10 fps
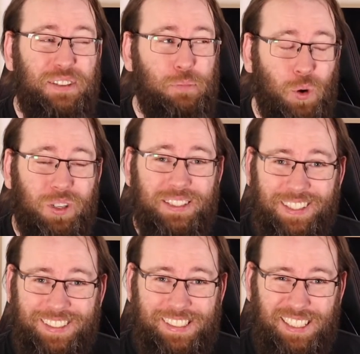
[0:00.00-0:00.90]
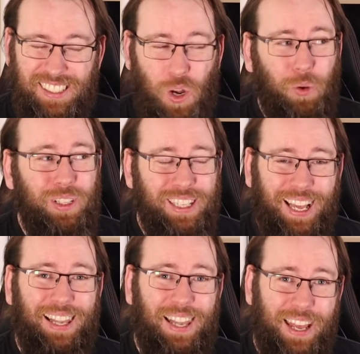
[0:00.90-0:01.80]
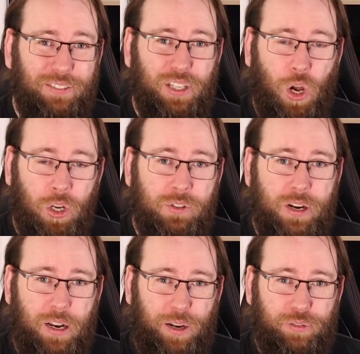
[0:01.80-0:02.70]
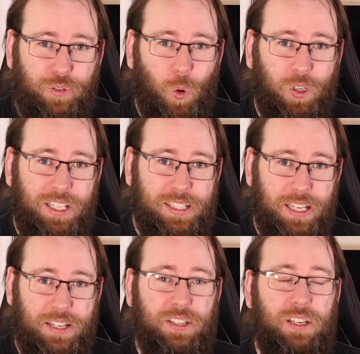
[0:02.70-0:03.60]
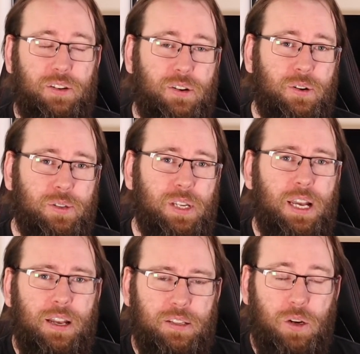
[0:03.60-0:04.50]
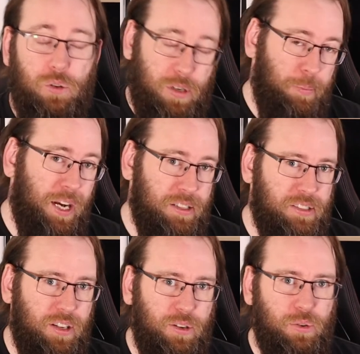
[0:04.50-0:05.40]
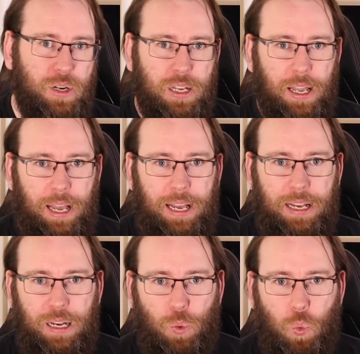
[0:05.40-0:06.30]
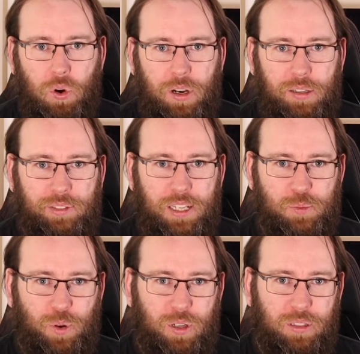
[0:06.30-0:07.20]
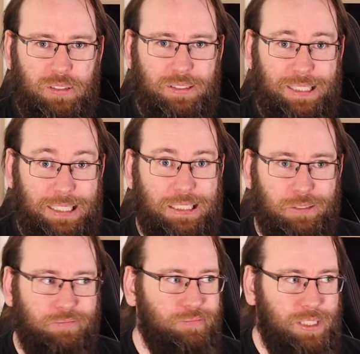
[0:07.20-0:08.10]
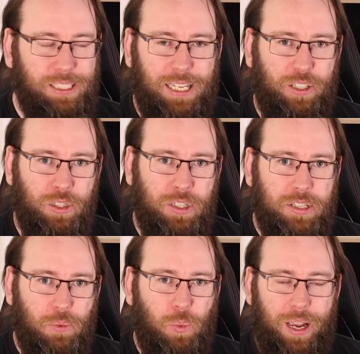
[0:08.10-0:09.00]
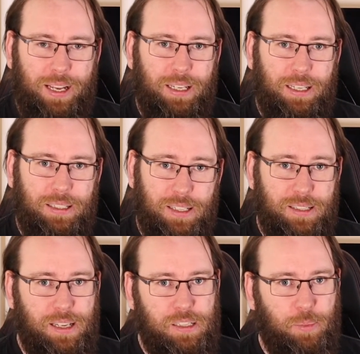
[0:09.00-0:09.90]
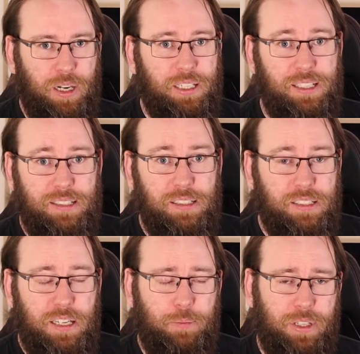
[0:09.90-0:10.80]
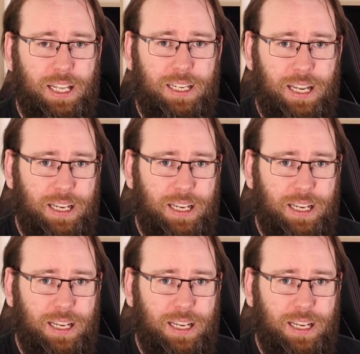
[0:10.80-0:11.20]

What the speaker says: more enticing is only 1,146 euros. So compared to a one-off Les Paul in any other way, it's a bargain. It's still cheaper than